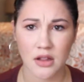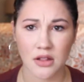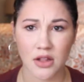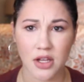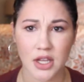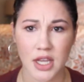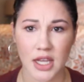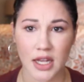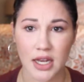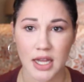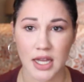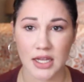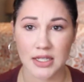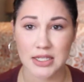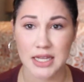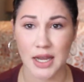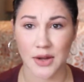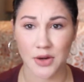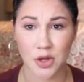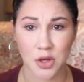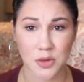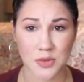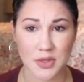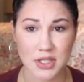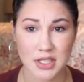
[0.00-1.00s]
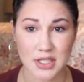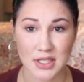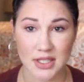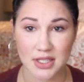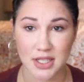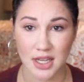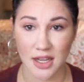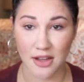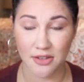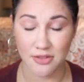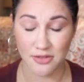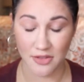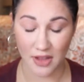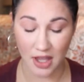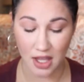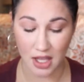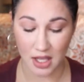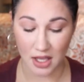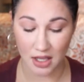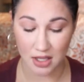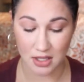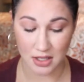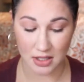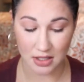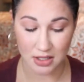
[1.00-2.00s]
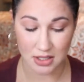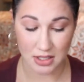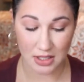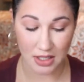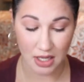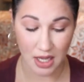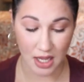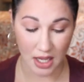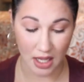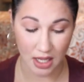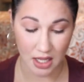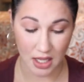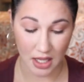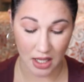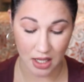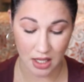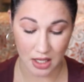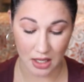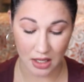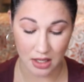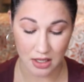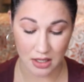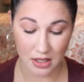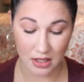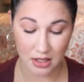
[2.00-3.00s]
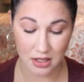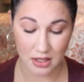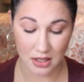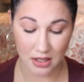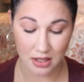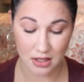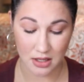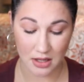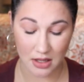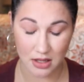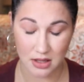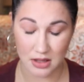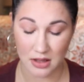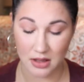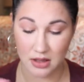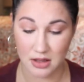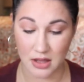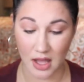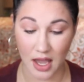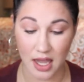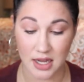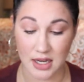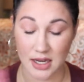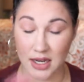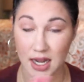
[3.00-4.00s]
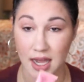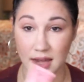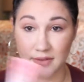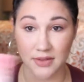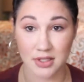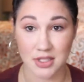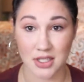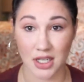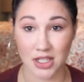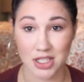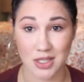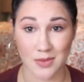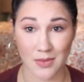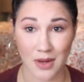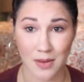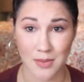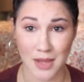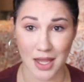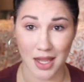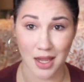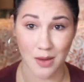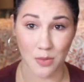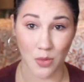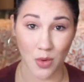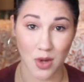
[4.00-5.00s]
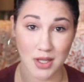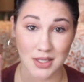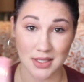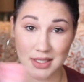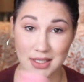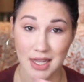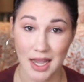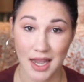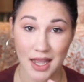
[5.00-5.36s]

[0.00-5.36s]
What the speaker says: looking at townhomes and stuff, and I didn't have to touch up my makeup once.